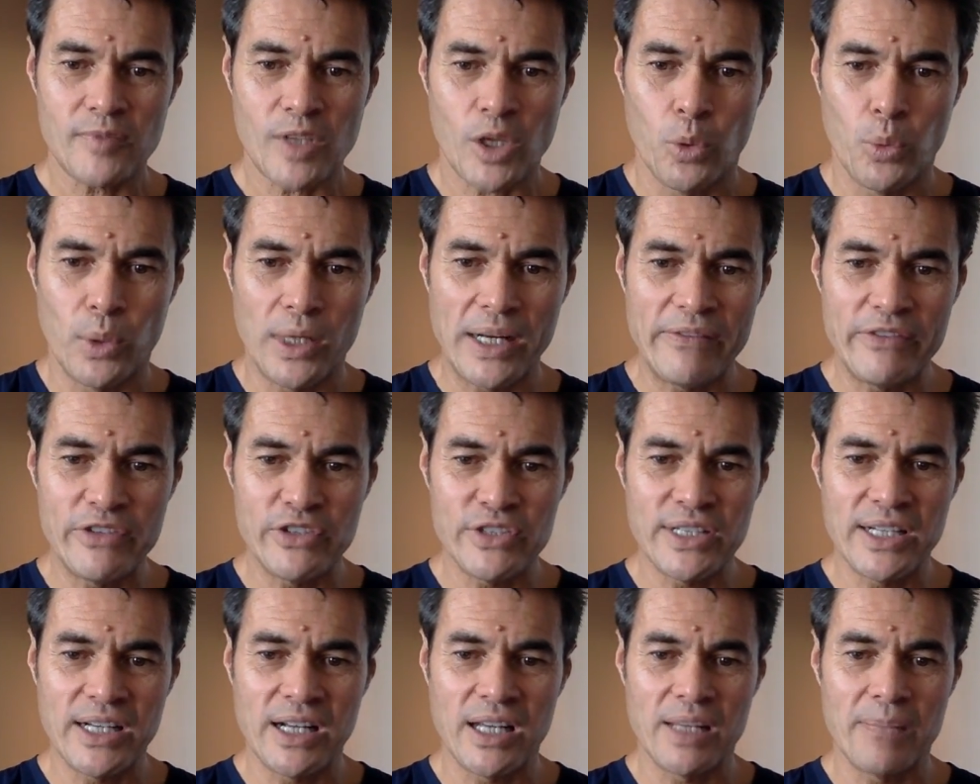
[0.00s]
What have you
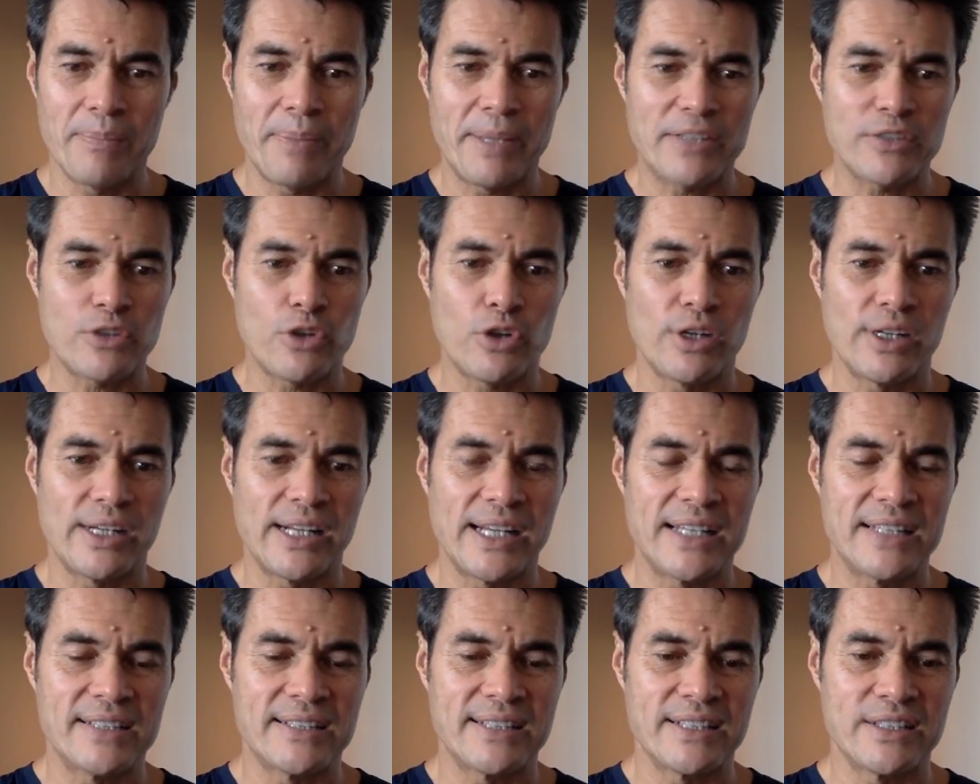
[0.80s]
seen are the best
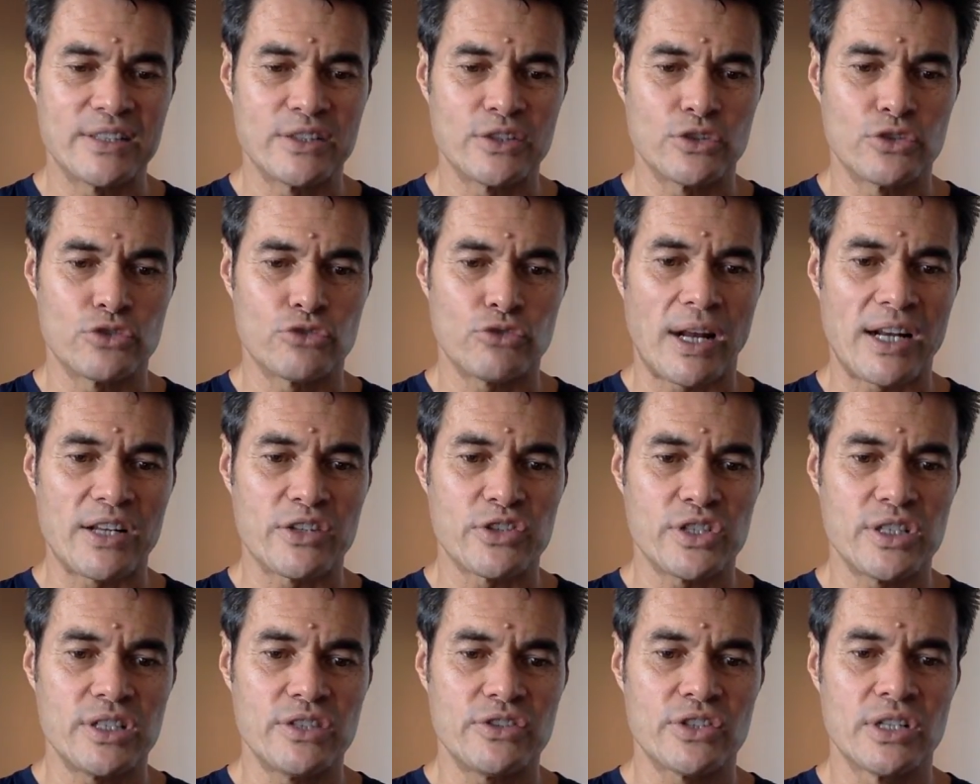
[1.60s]
holiday season
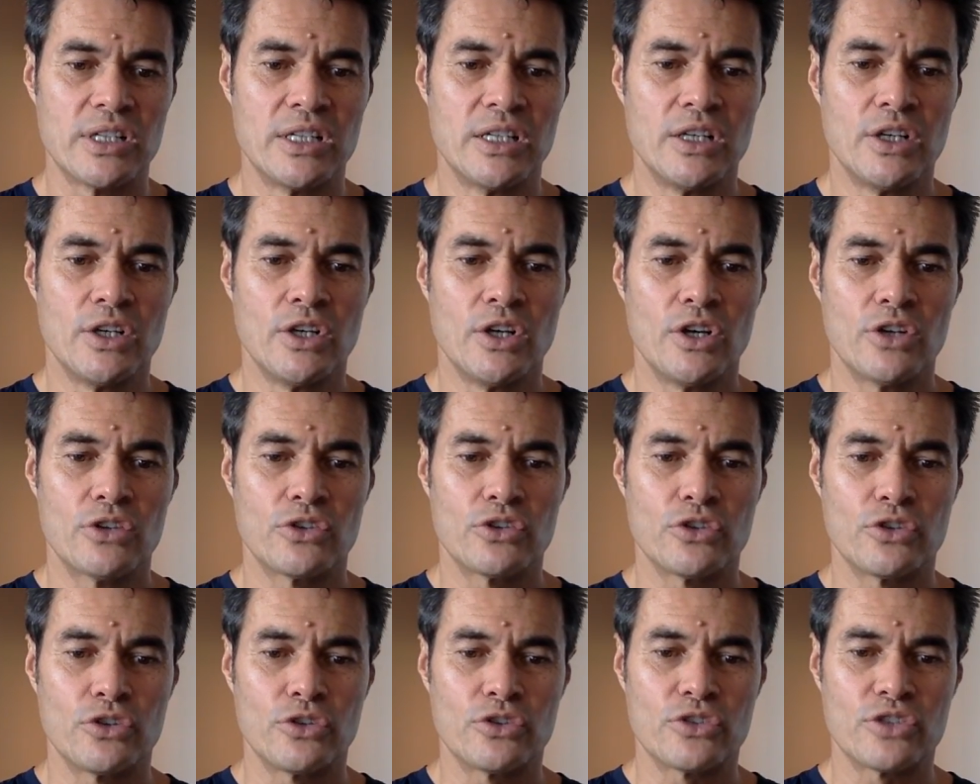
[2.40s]
strategies
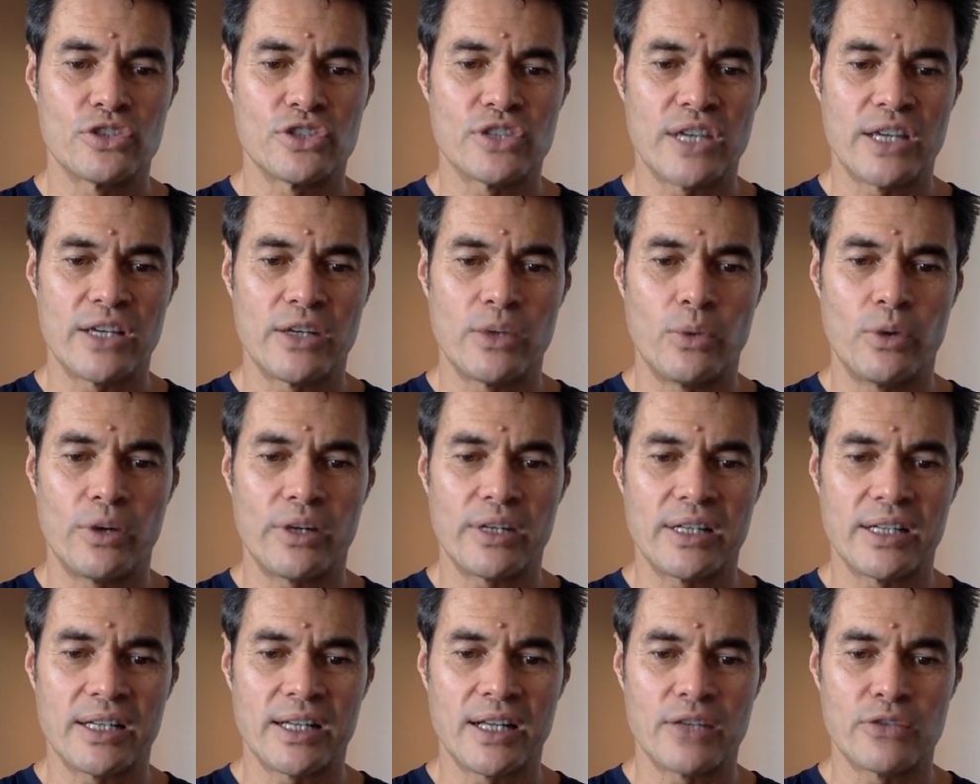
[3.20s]
to use to share your
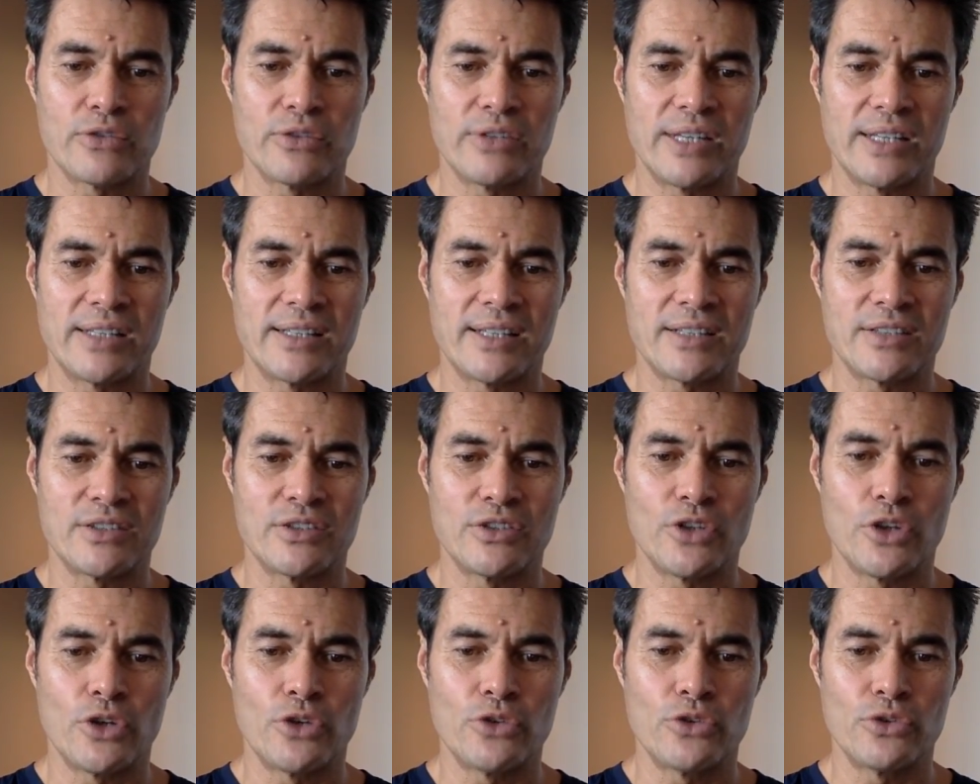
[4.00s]
work in a country that
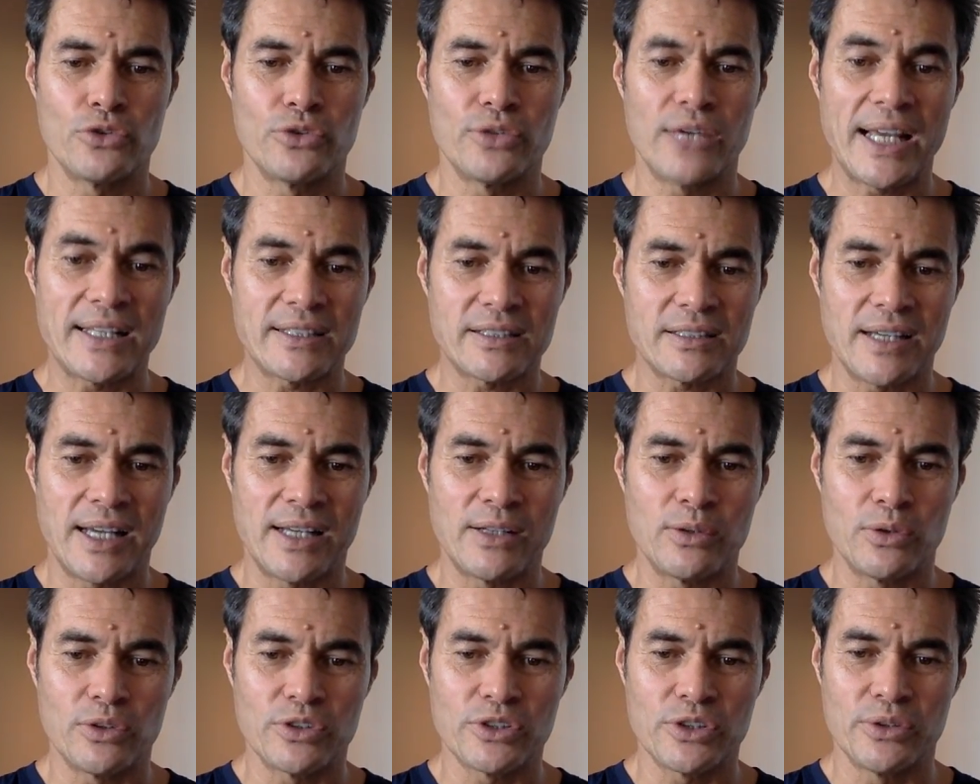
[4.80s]
doesn't know you yet?
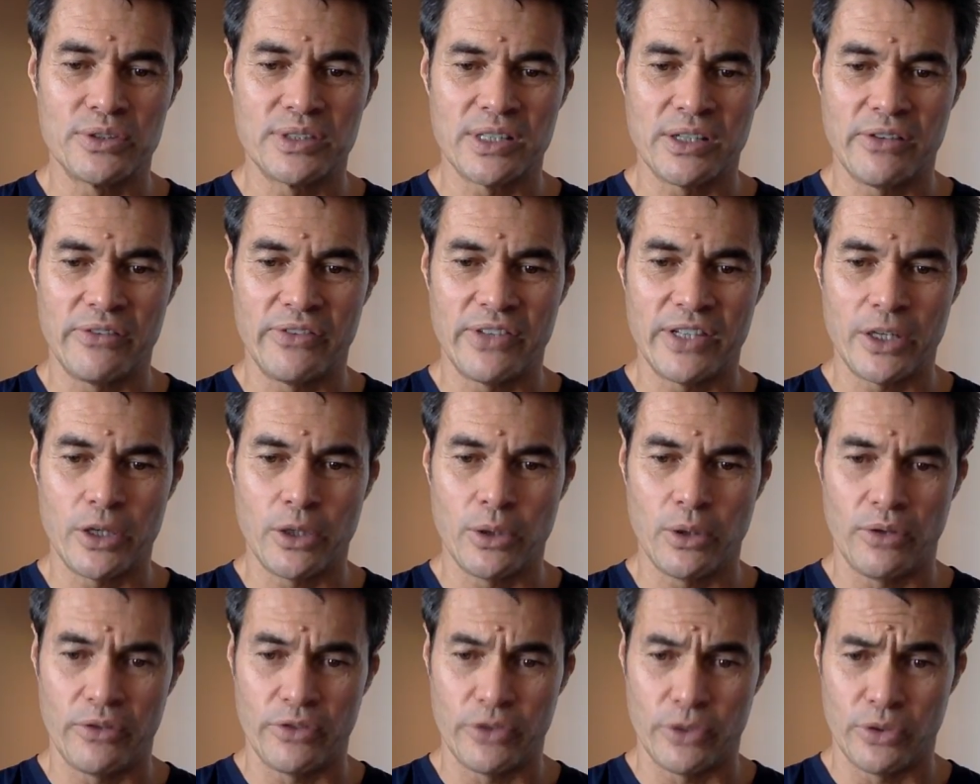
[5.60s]
And also, is there a
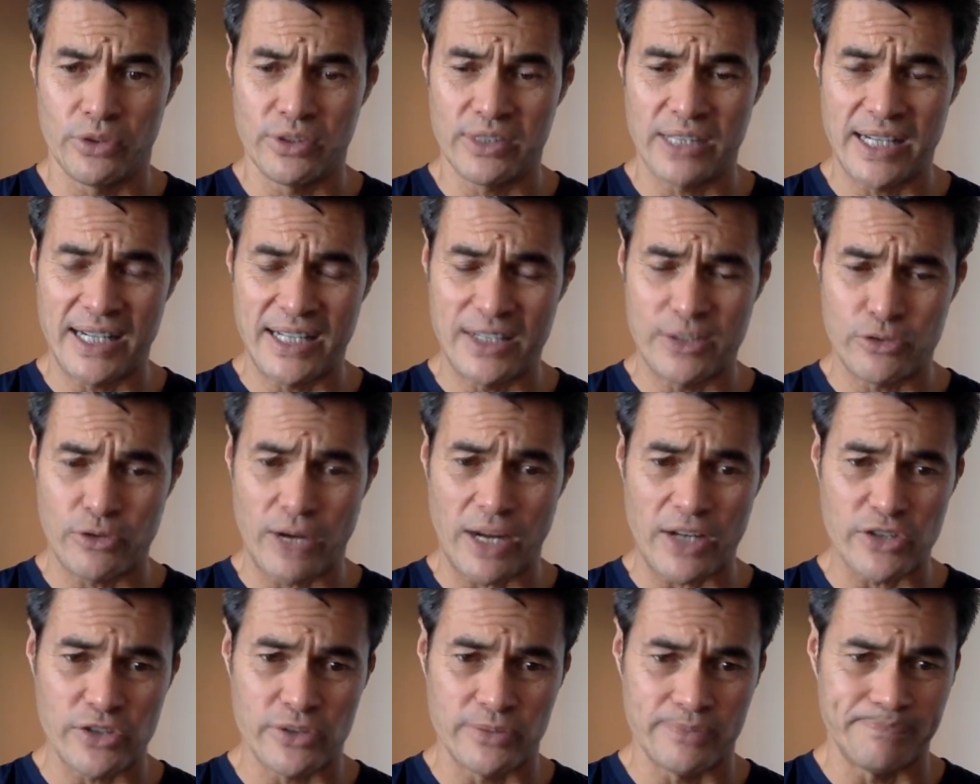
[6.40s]
video of yours that has
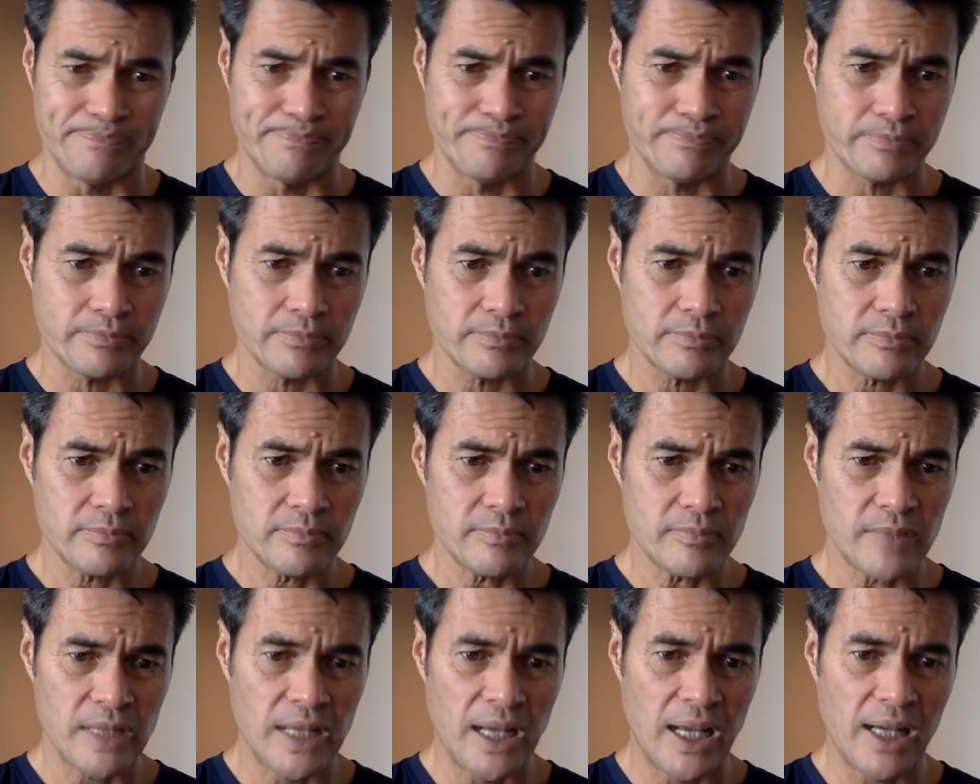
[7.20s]
traction?
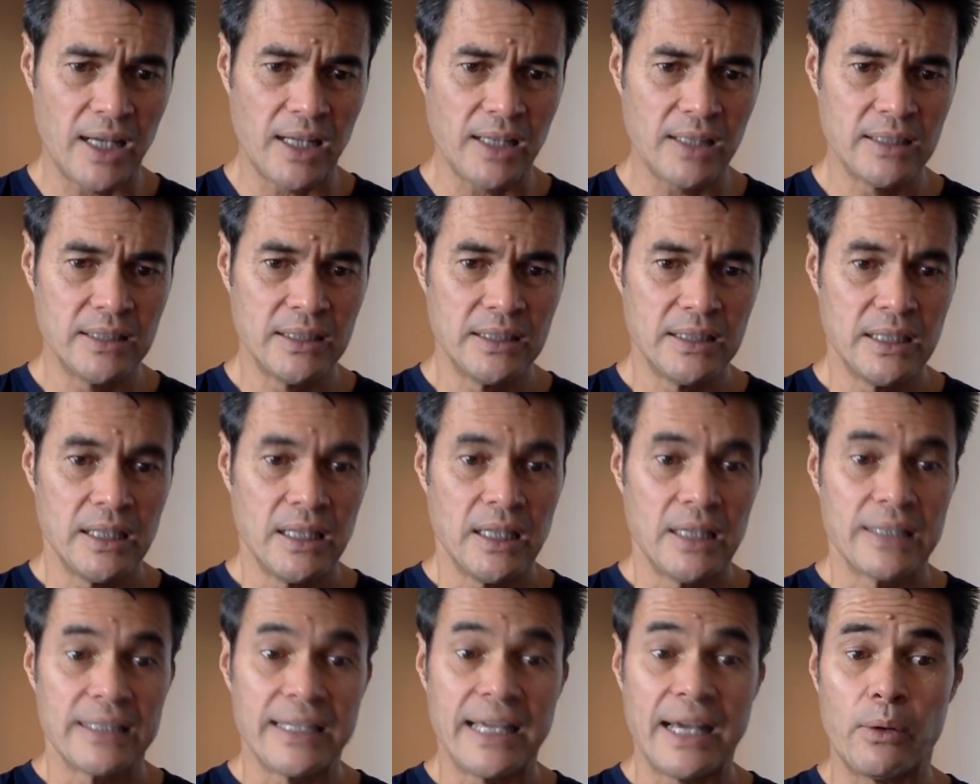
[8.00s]

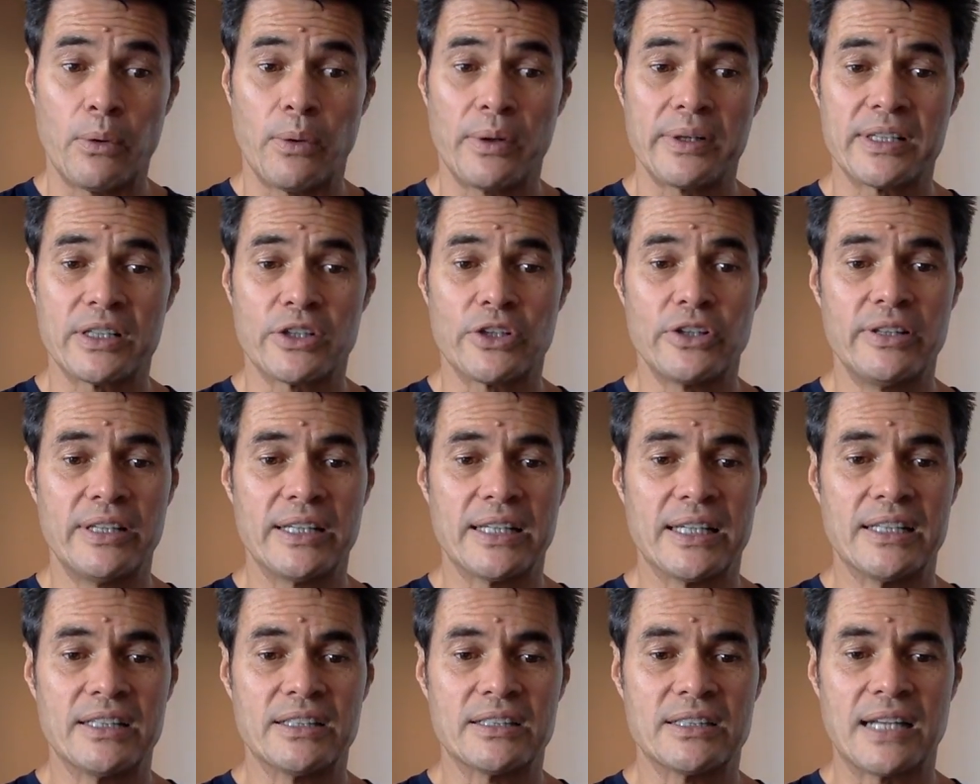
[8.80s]
Yeah, well, the good
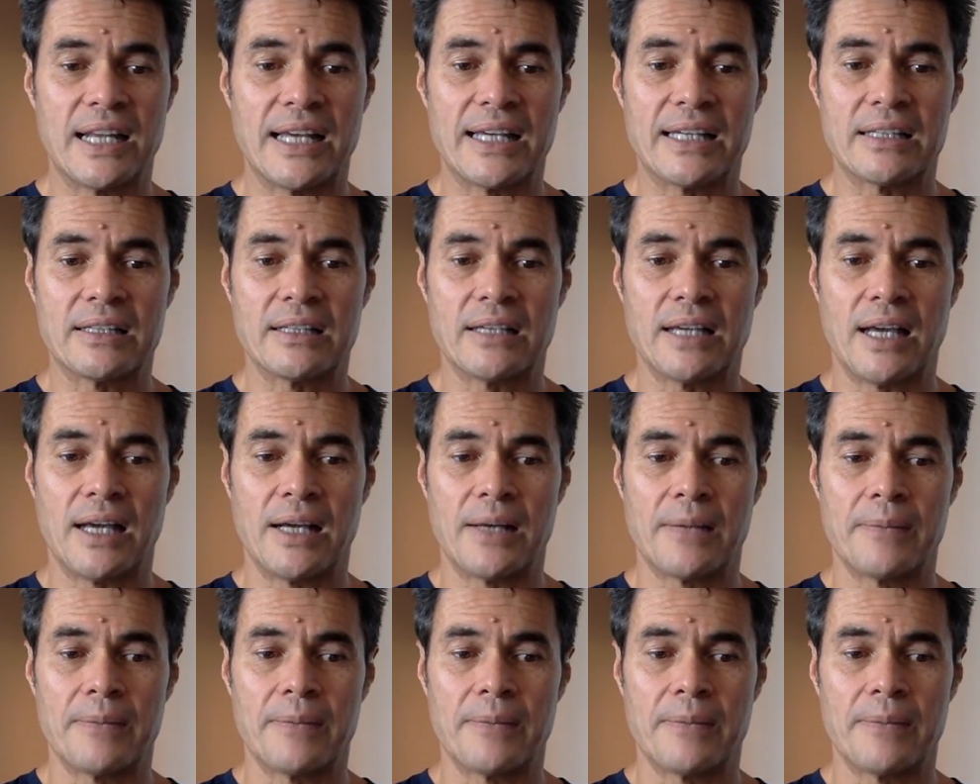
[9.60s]
thing is, like,